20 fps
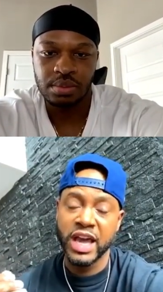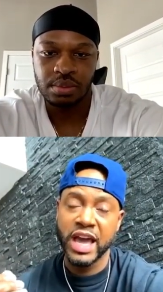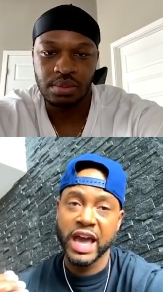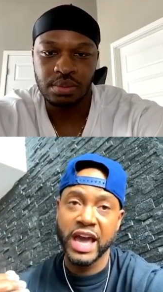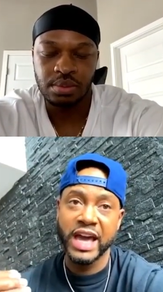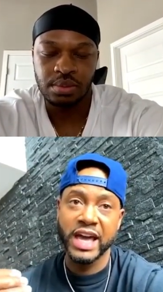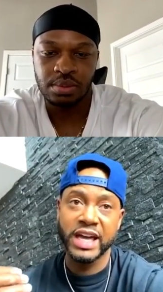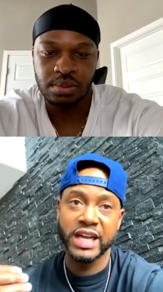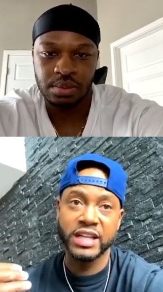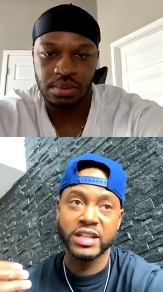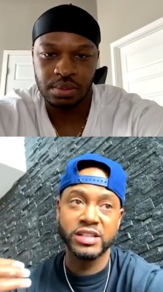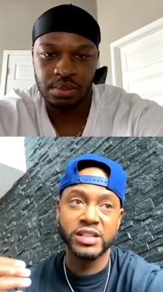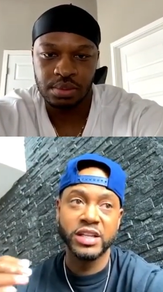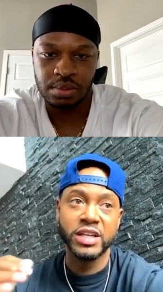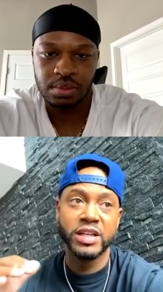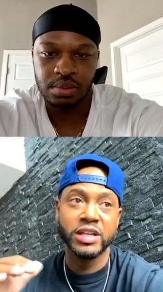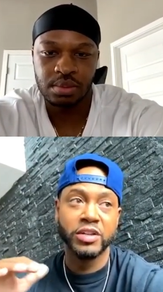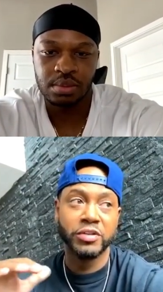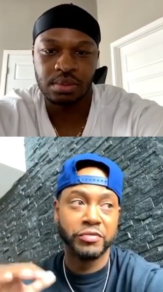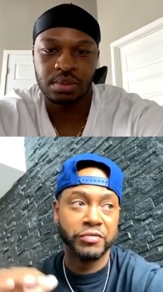Speaker 1: and
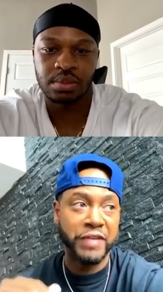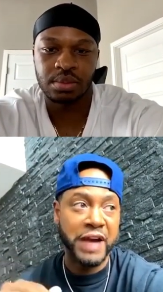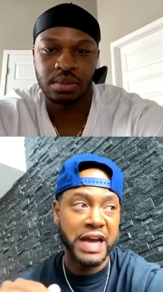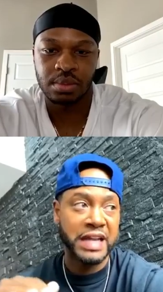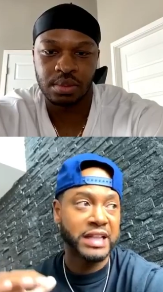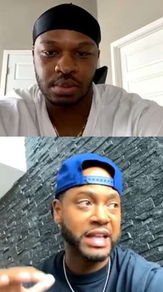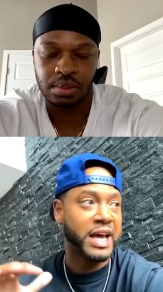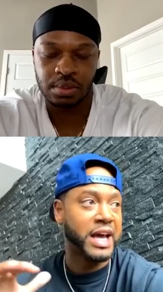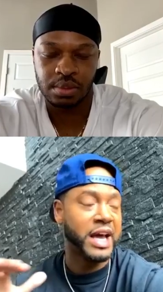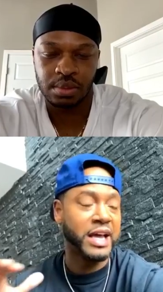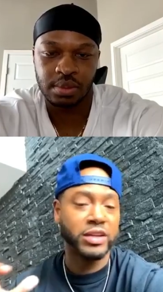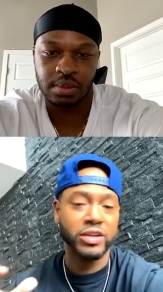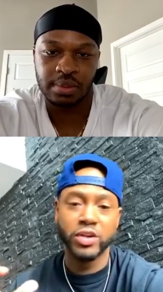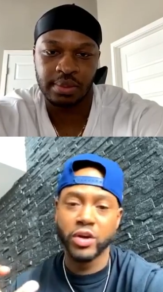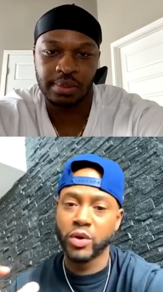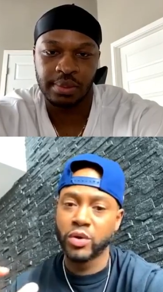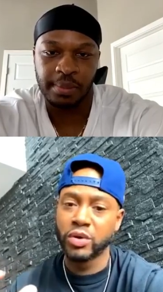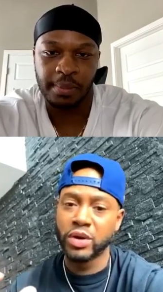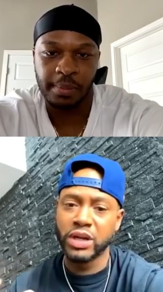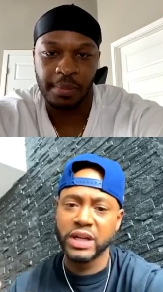the fact that you
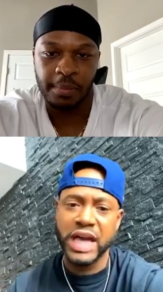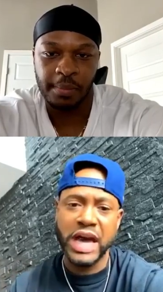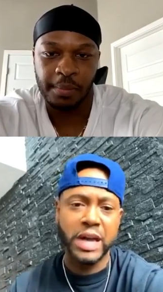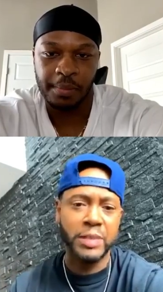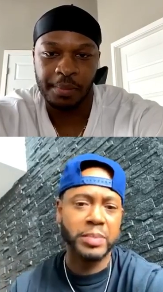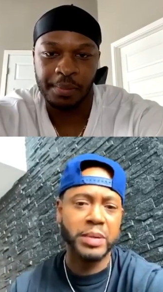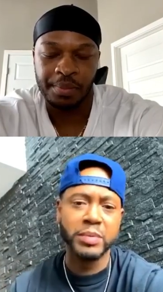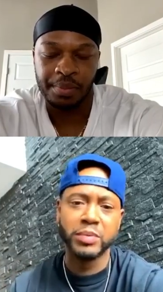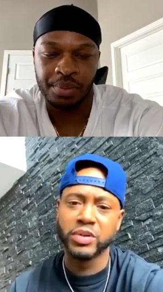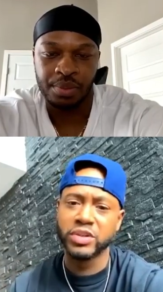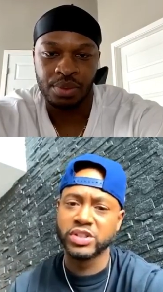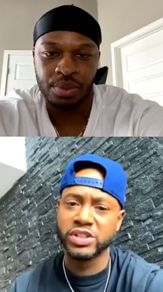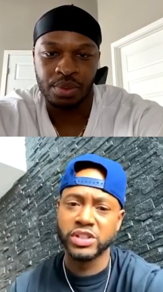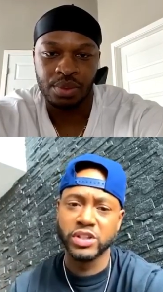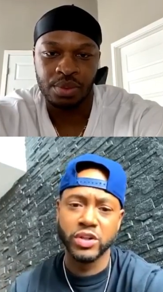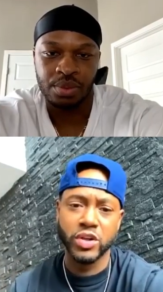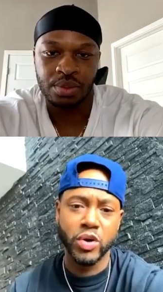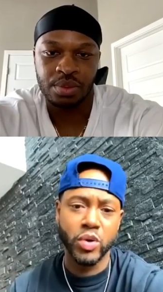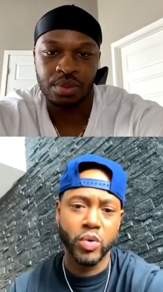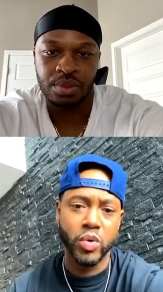know a lot of people are
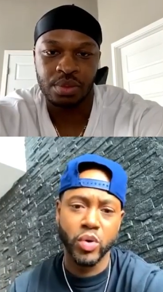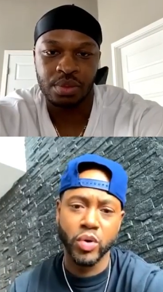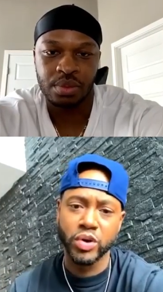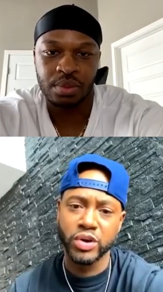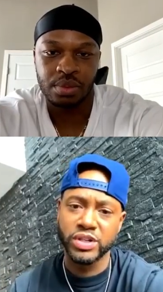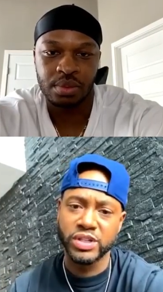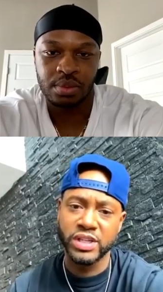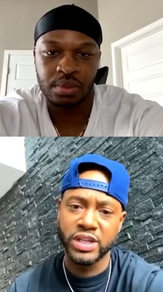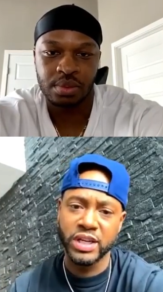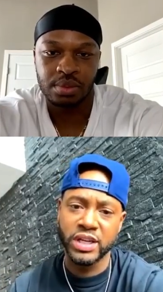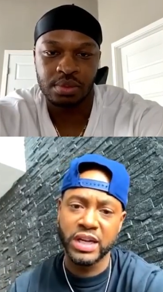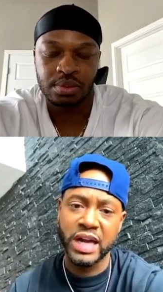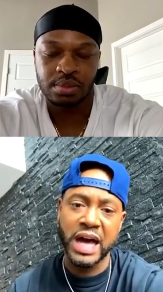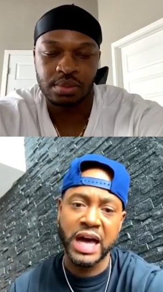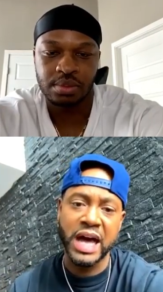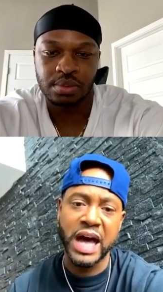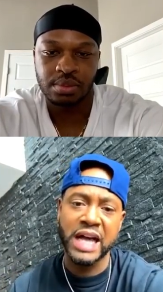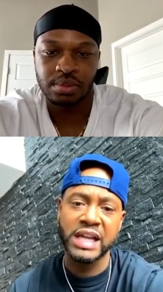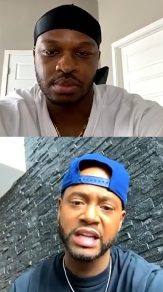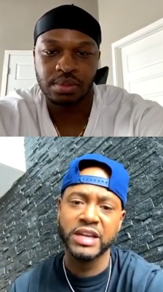still on quarantine I,
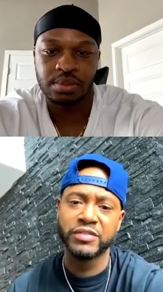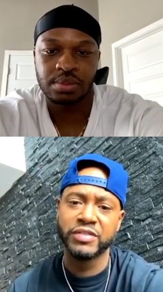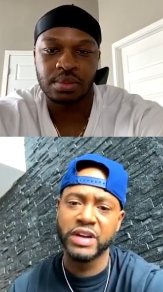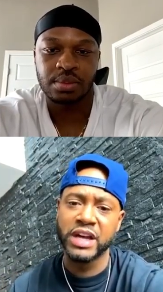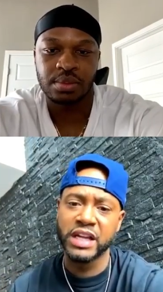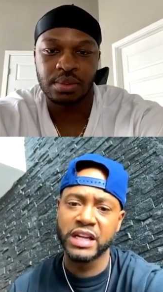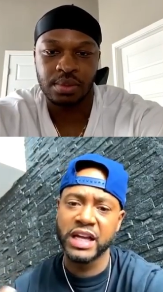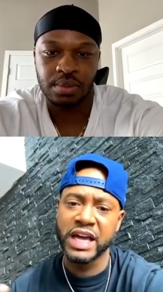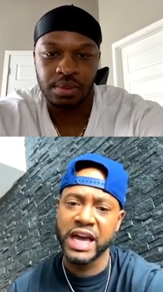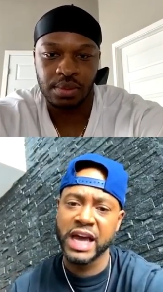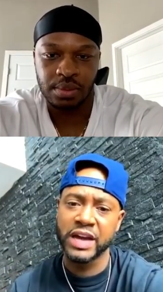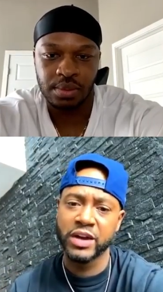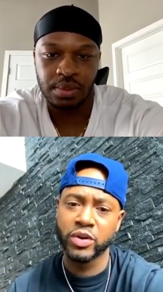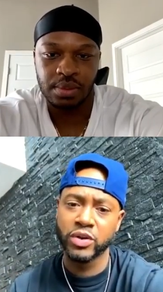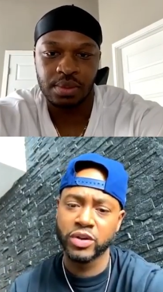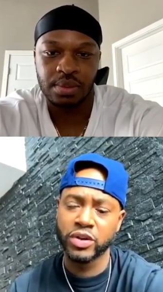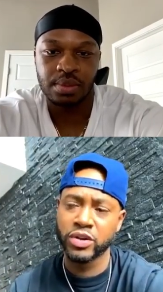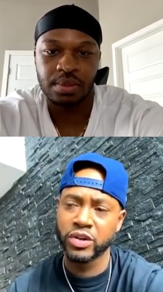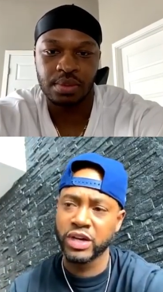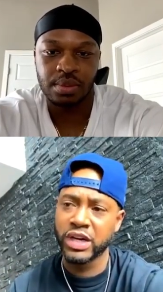I live in la i know
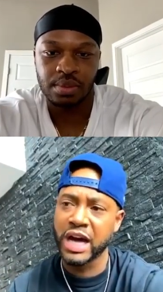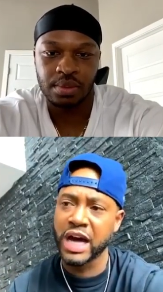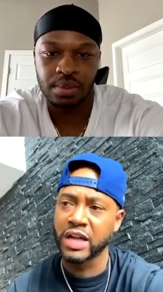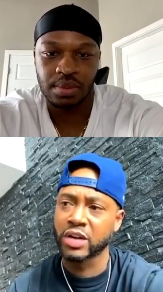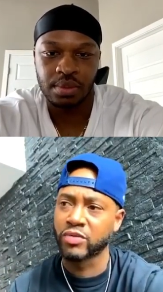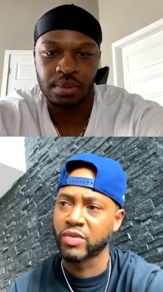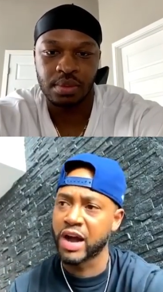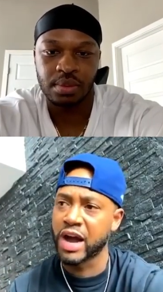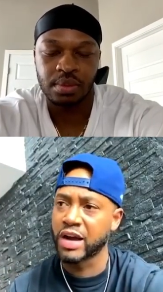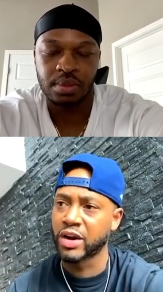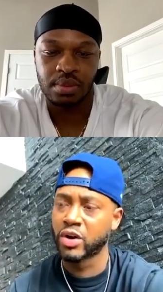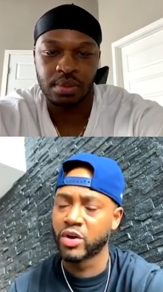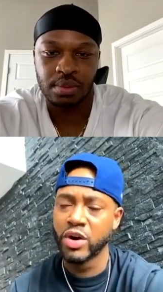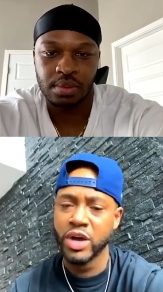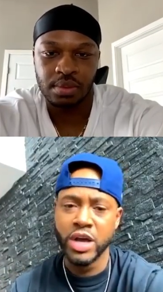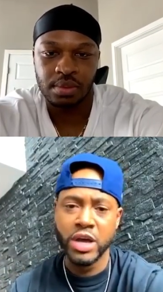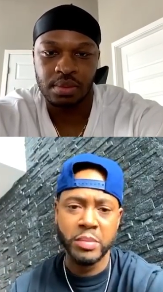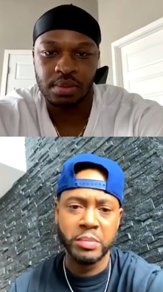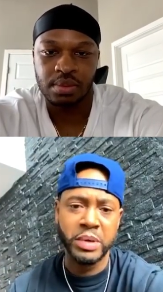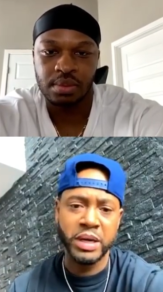you're in colorado
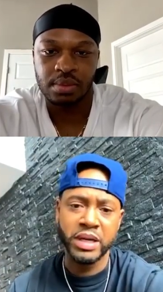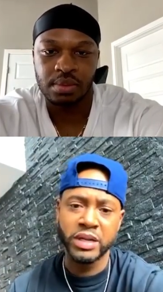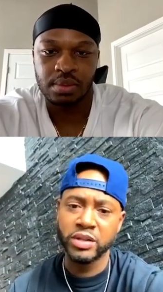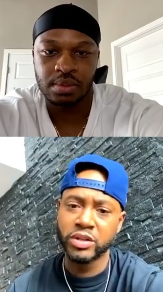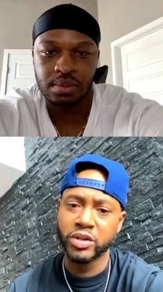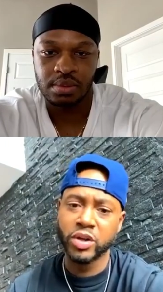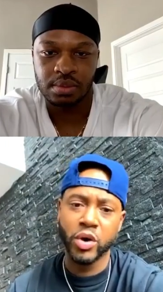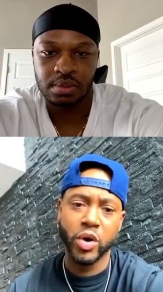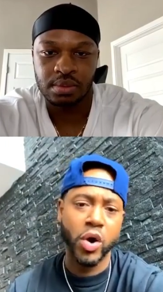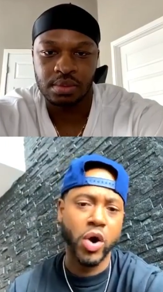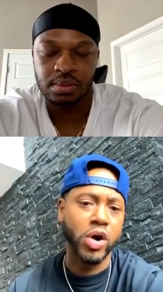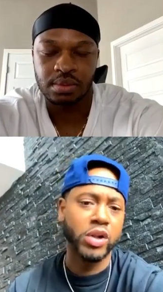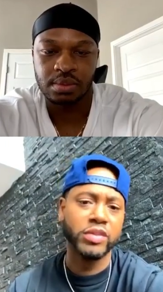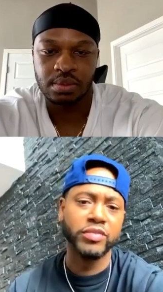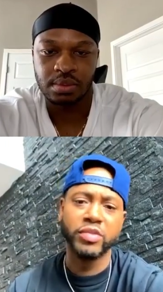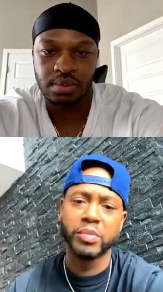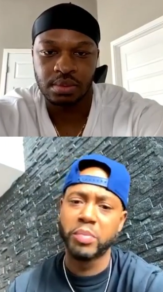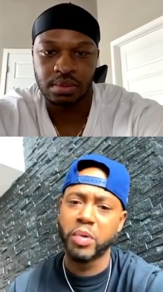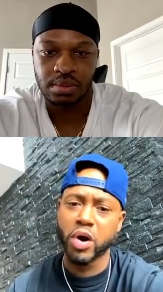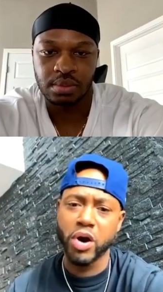but you know all of
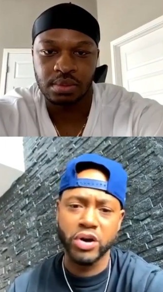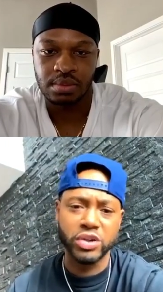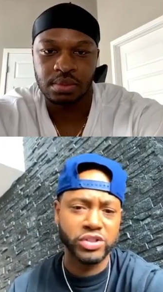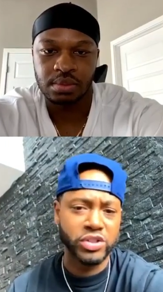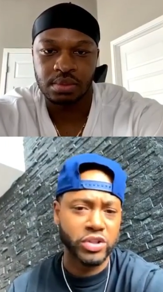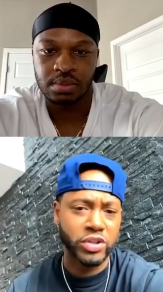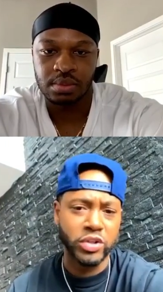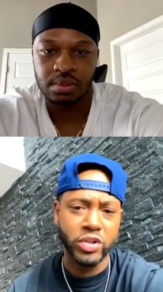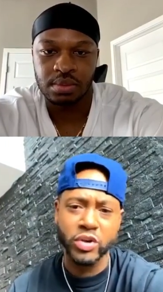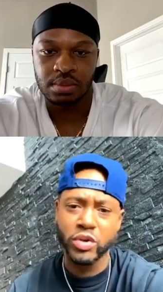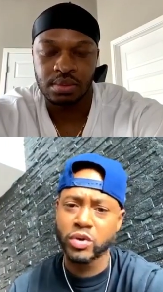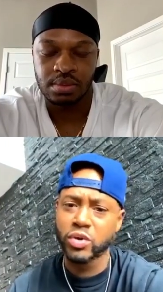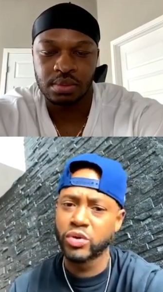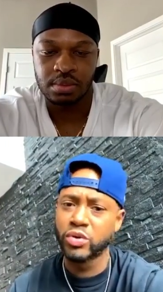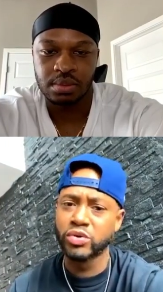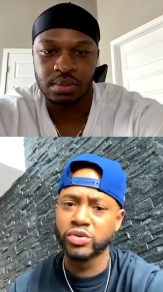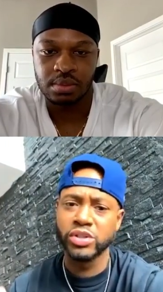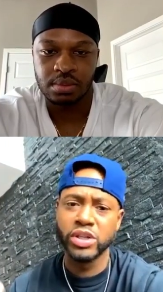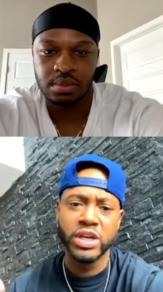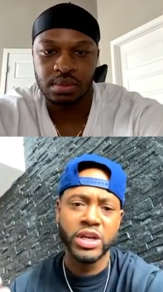the bars are
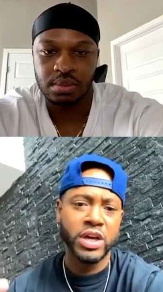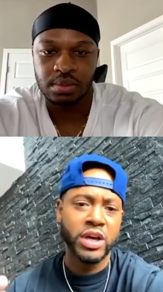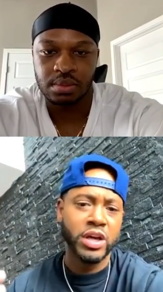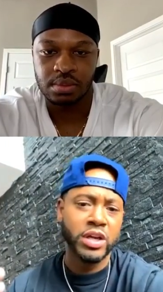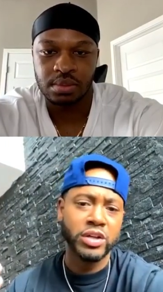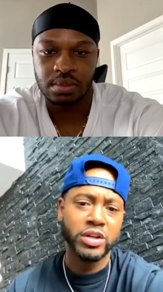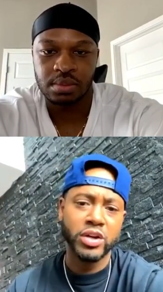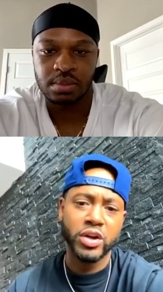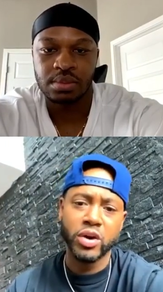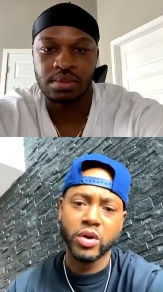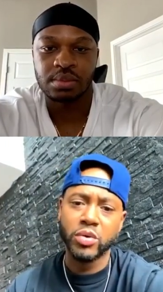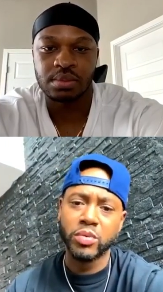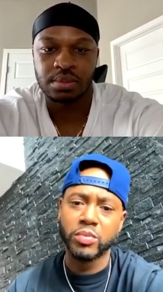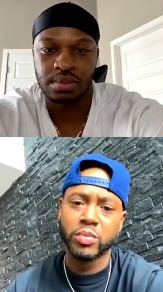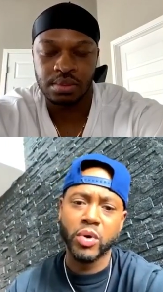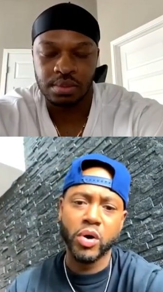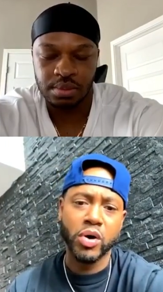closed you know mm-hmm.